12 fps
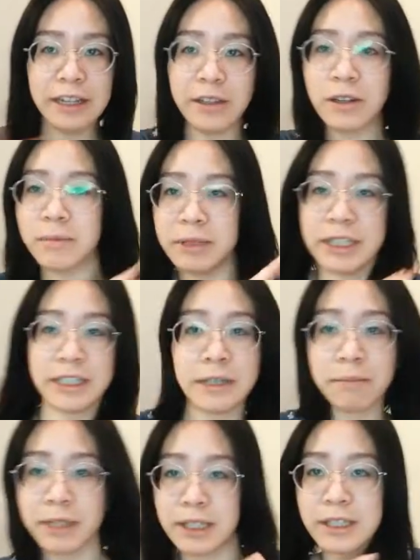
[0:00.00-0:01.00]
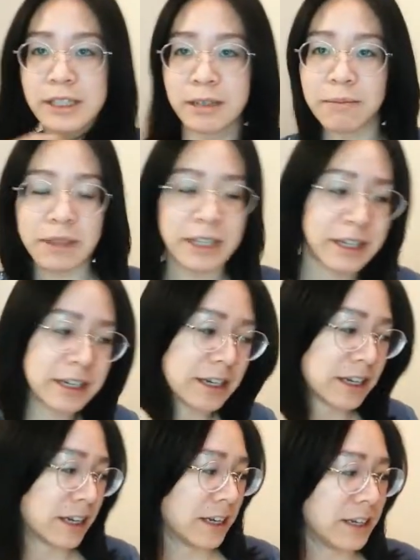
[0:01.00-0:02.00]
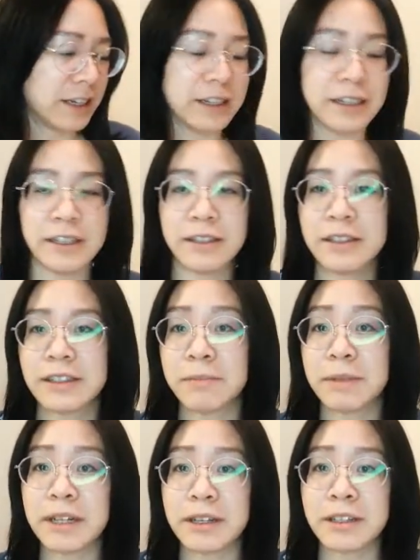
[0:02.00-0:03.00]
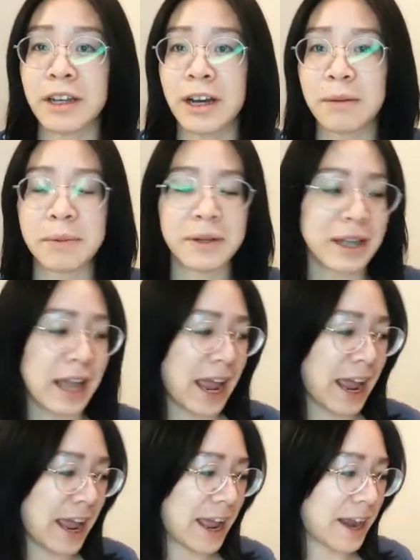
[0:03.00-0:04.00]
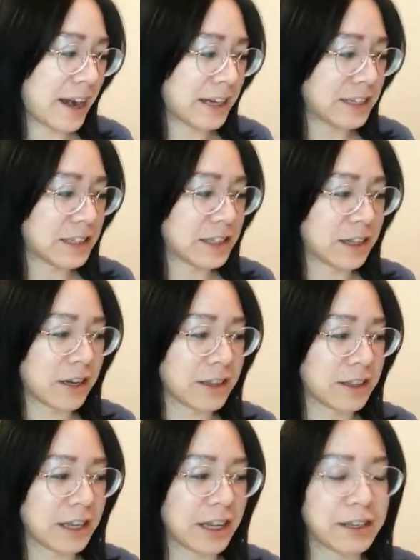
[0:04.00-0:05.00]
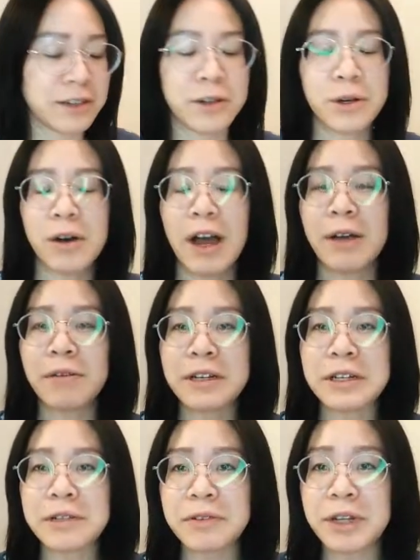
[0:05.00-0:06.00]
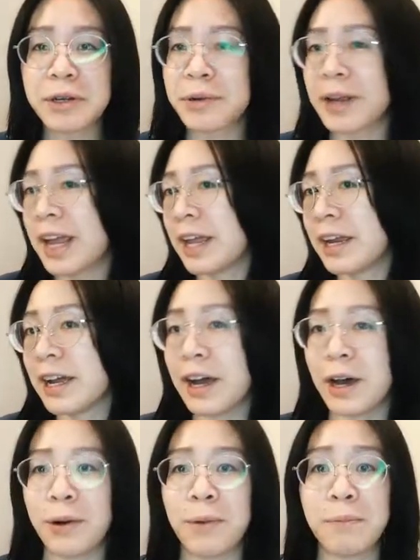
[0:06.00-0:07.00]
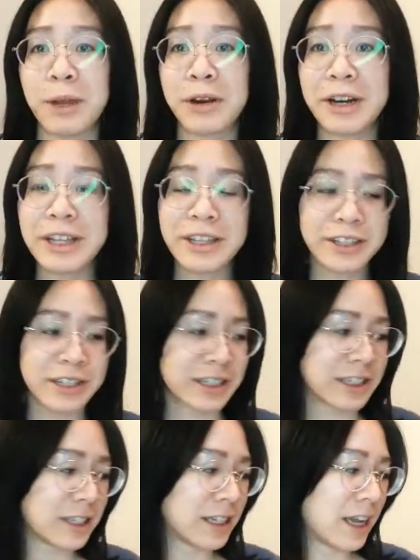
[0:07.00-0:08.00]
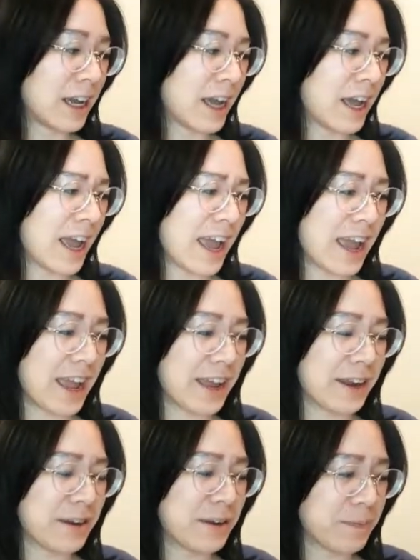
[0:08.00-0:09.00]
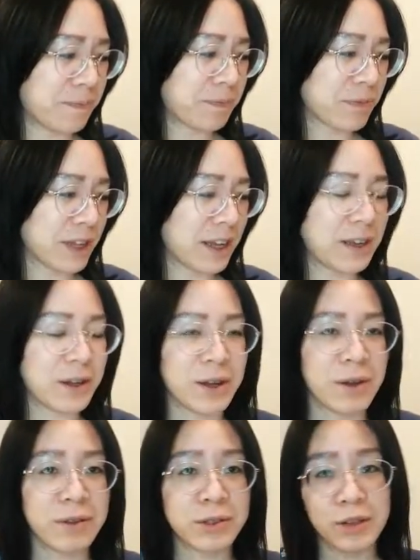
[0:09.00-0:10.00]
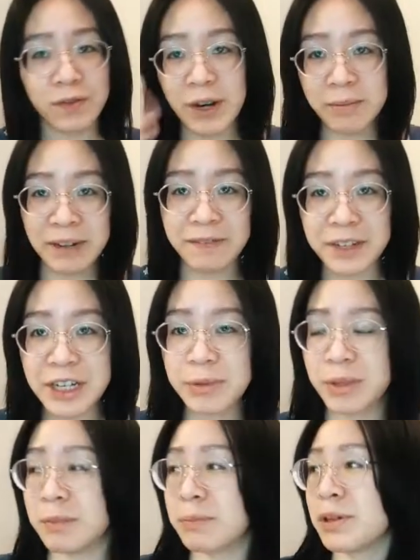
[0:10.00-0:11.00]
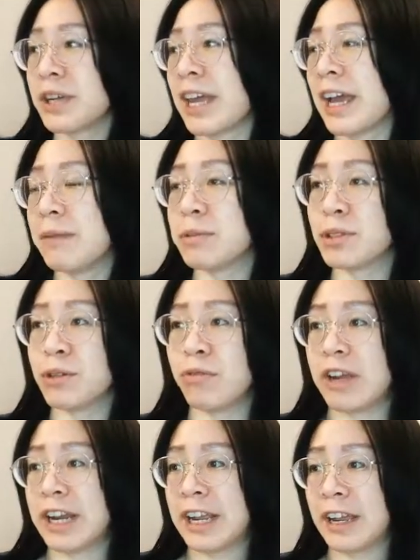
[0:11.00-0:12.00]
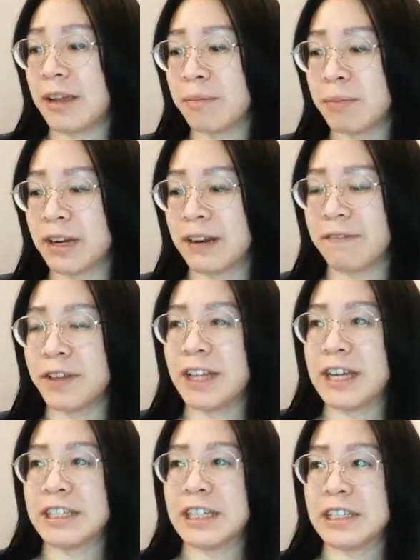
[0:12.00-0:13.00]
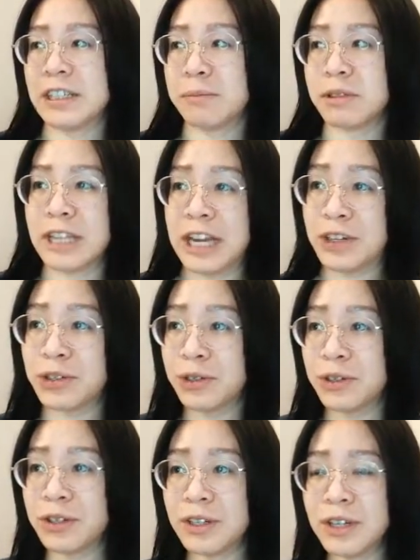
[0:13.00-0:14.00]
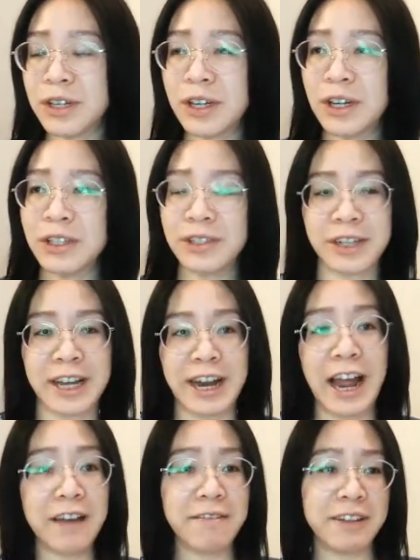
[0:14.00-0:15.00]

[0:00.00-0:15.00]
a little bit of something and something on top, and I just thought that, I want to recreate how Mary looks. And so far I'm not finished with the book yet, I'm still reading it, but I feel like she has the potential to kind of have